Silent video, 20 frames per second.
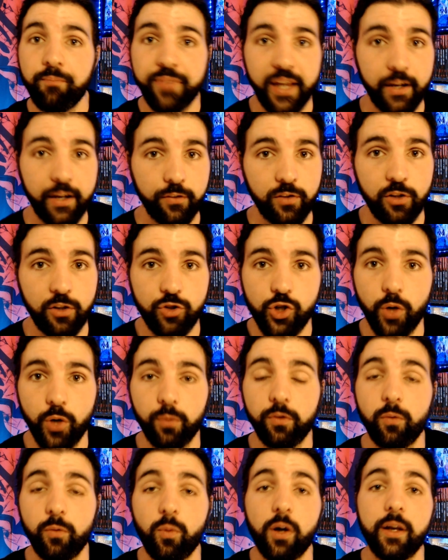as the
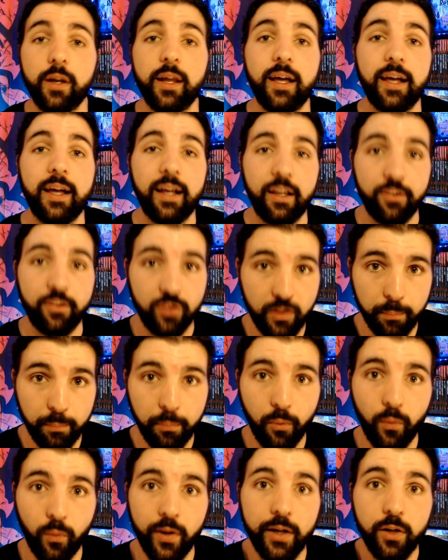chosen one, as the
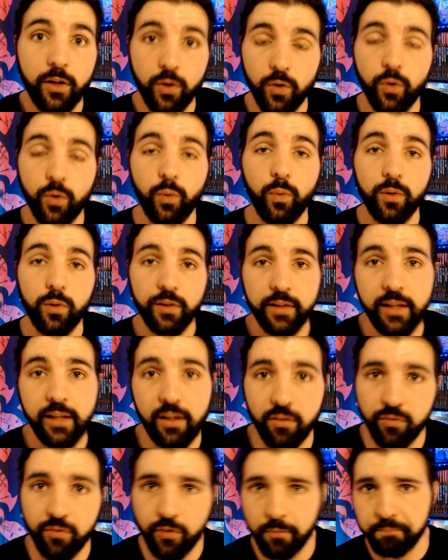boy who
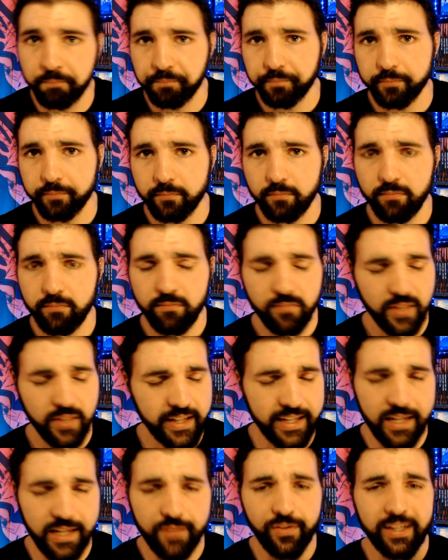lived. He
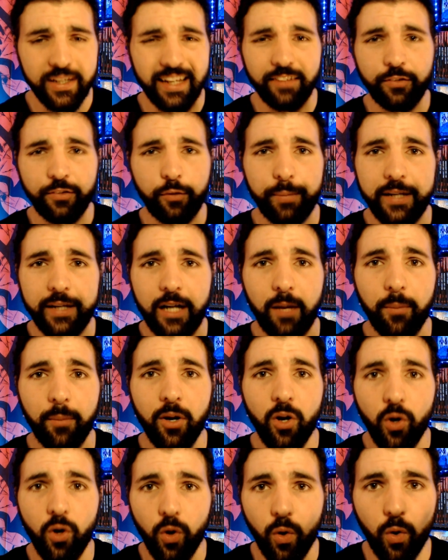even gets to become
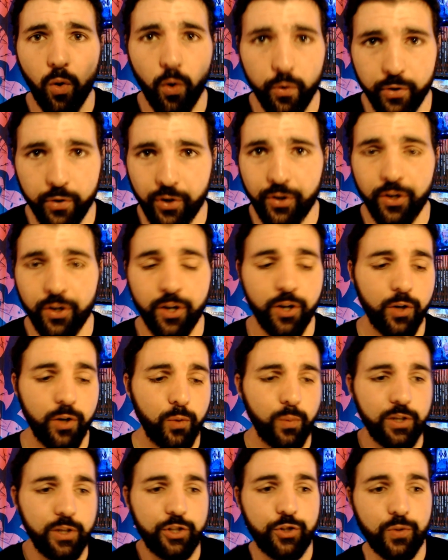Auror,
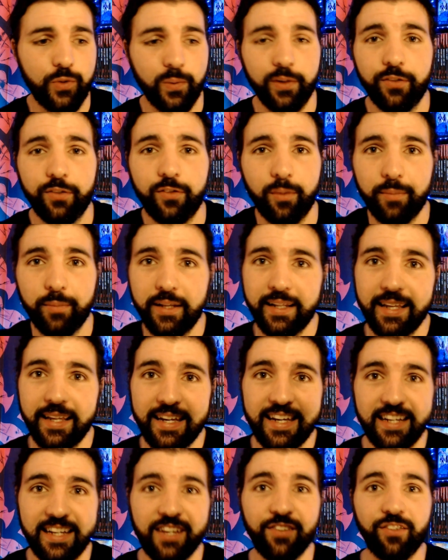which was something that
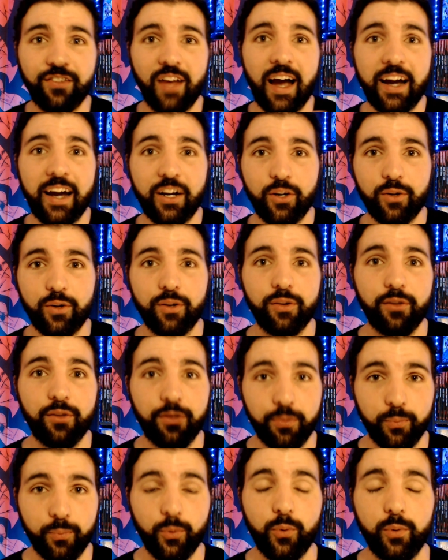he desired
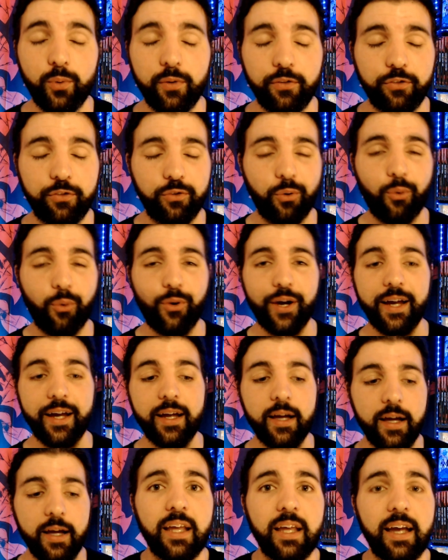through the story.
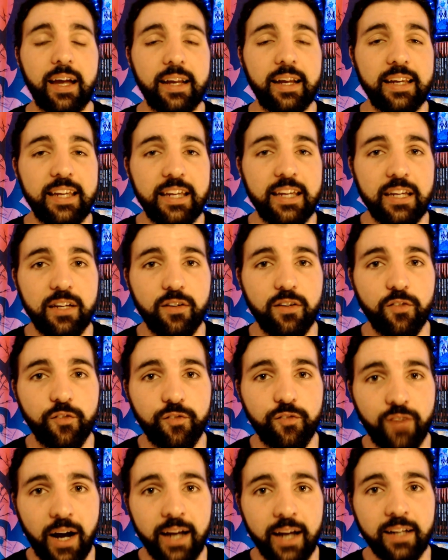And he
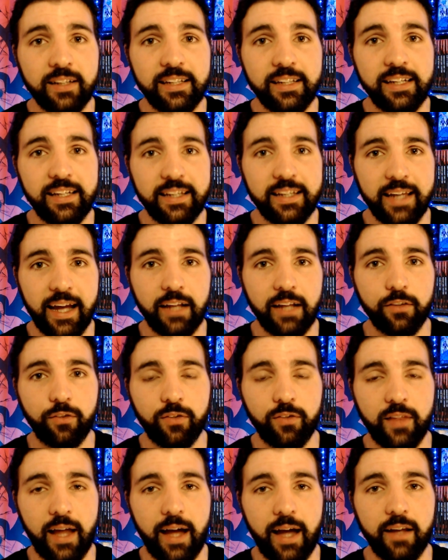finally gets
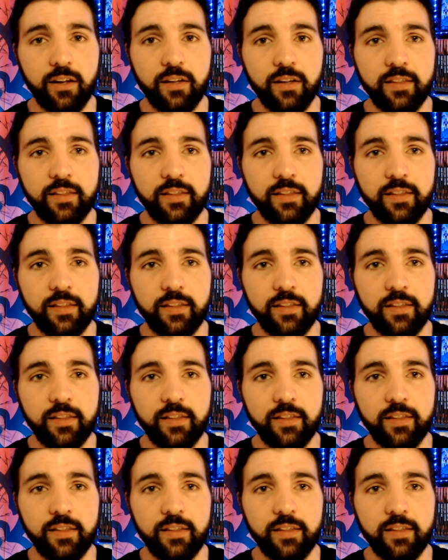that